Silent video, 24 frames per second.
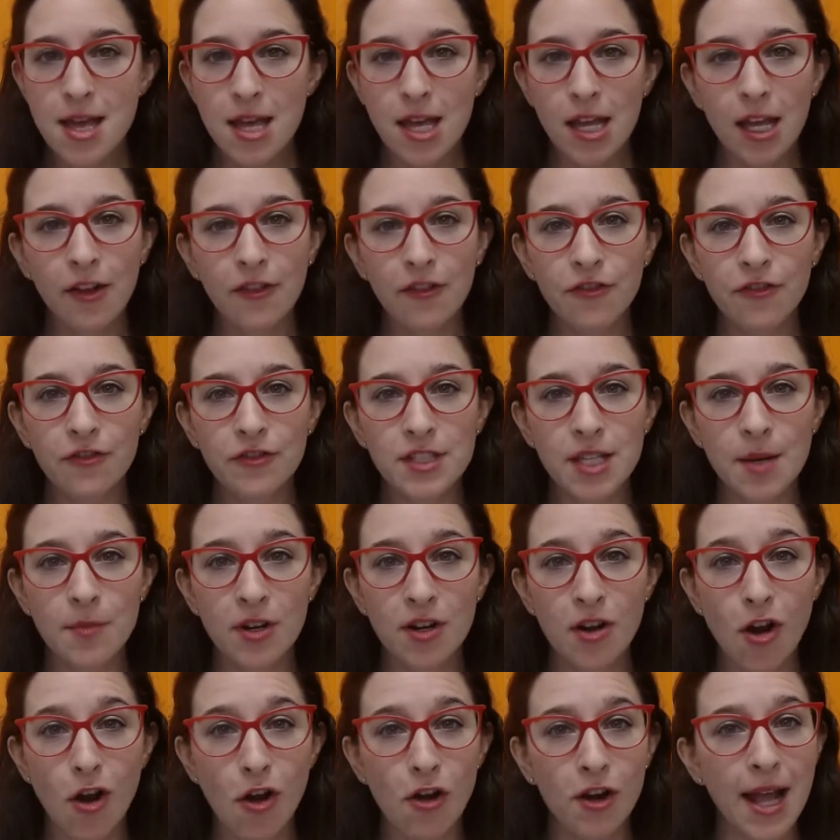If
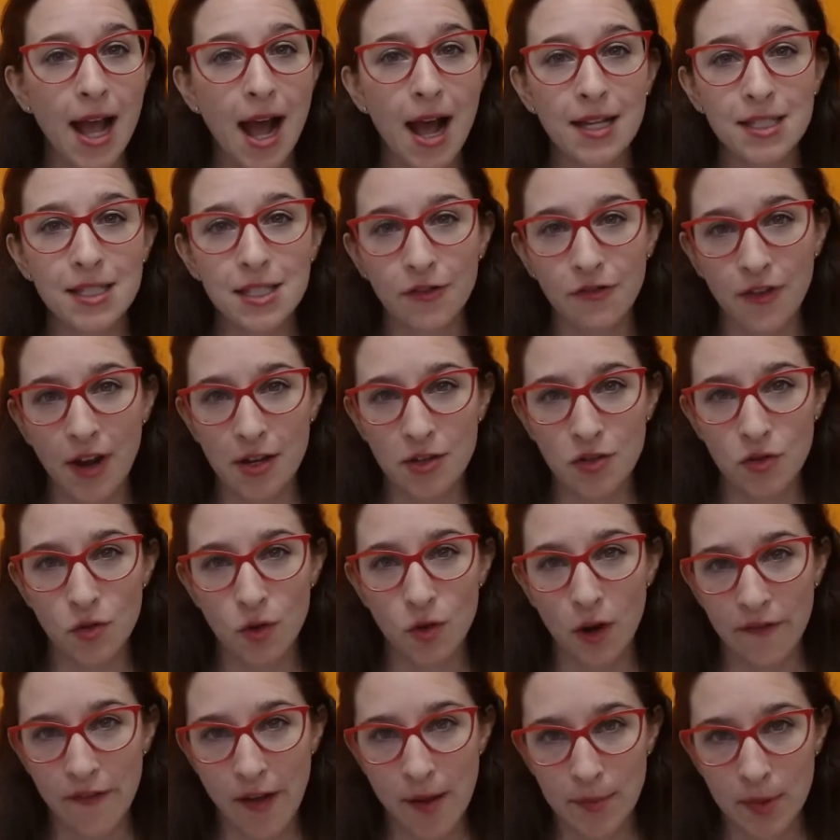someone already has a friend
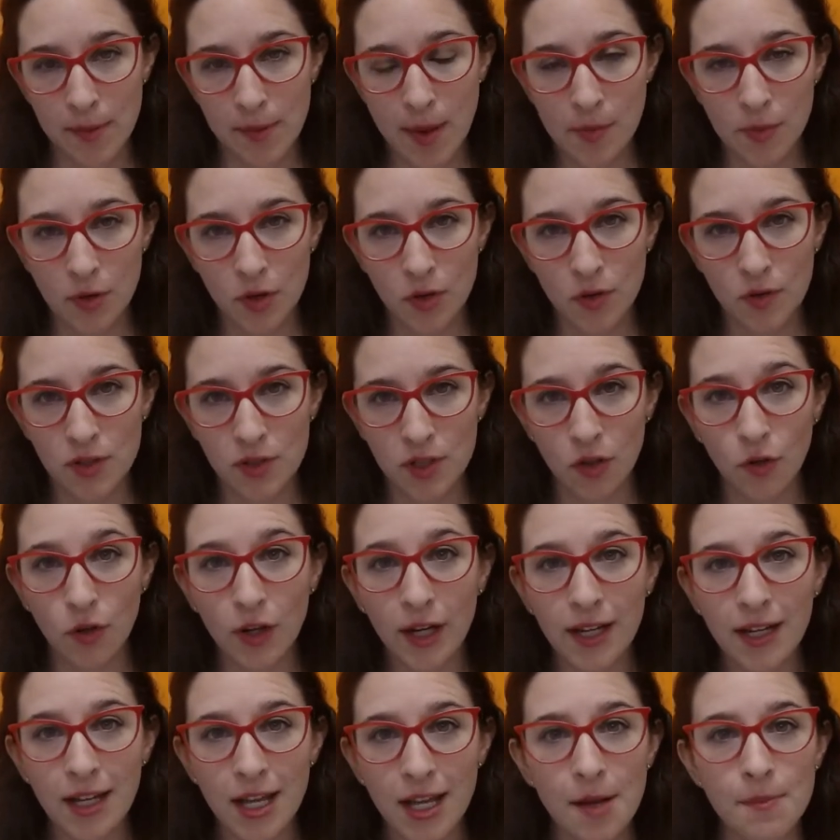or family member who's
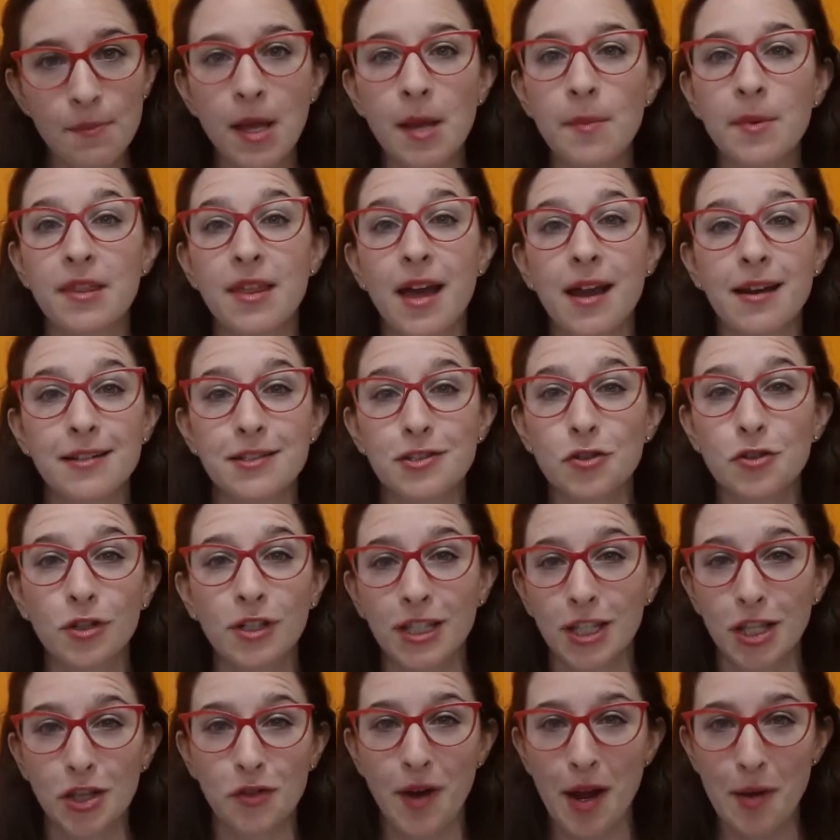agreed, it may be that is
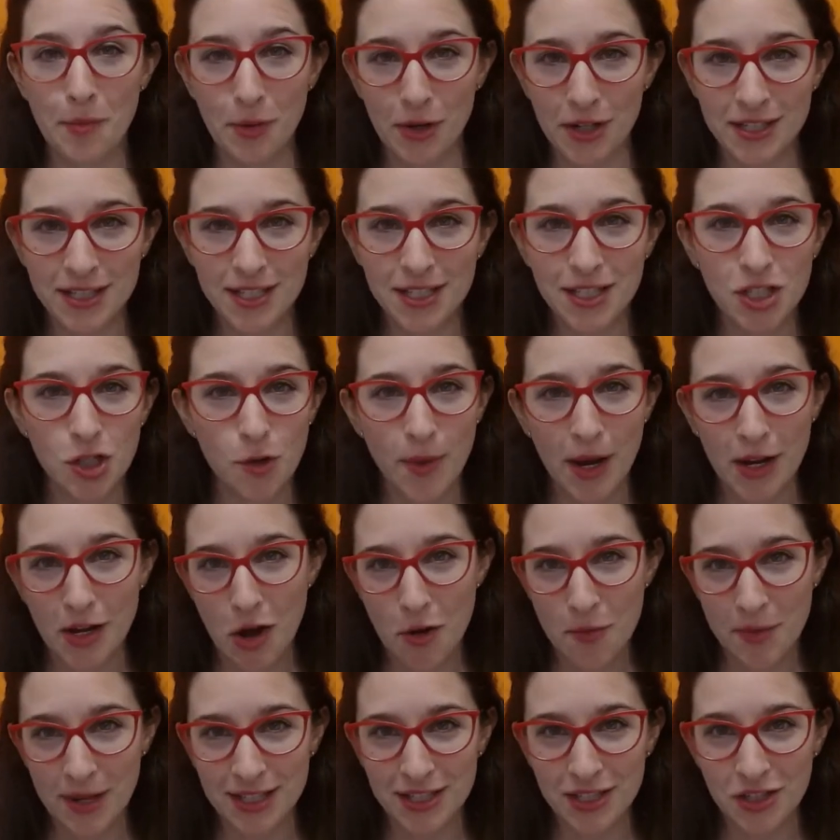certainly the right person, so by
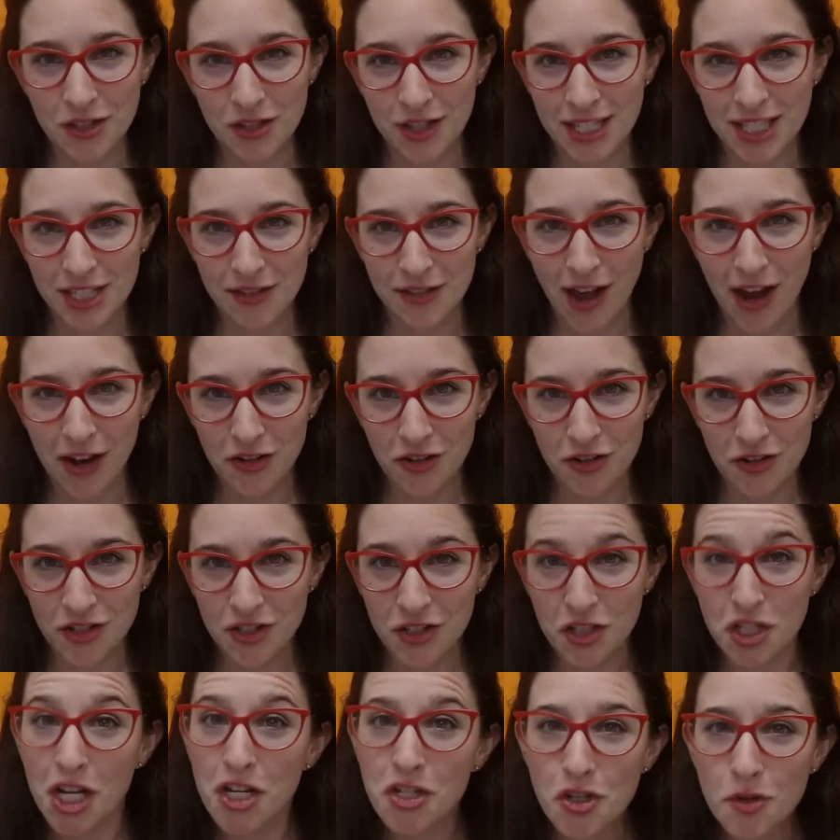no means should these factors
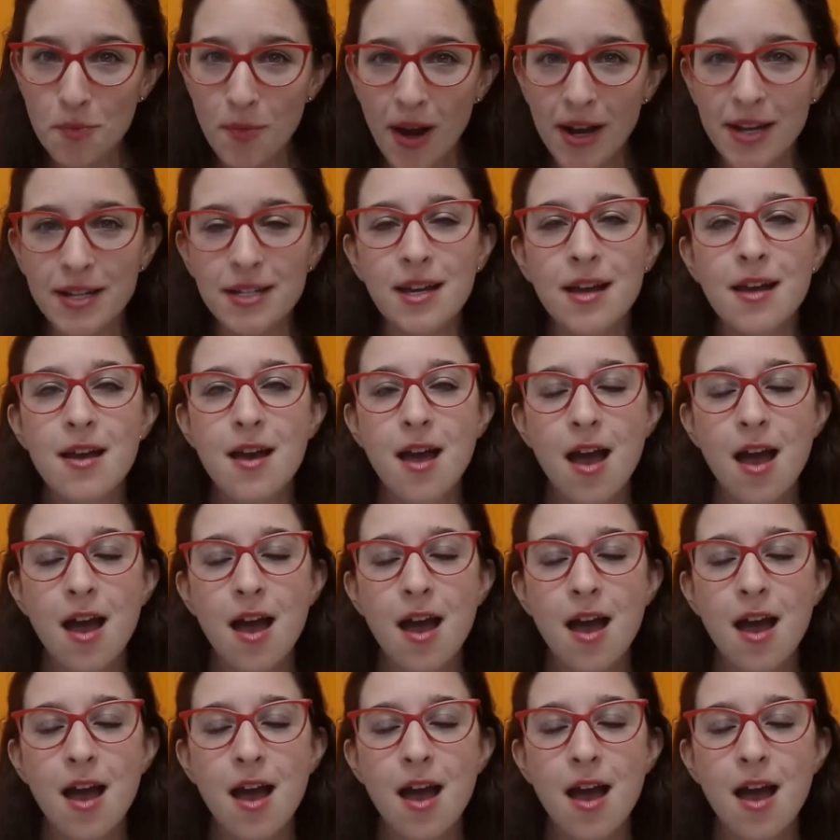change your mind,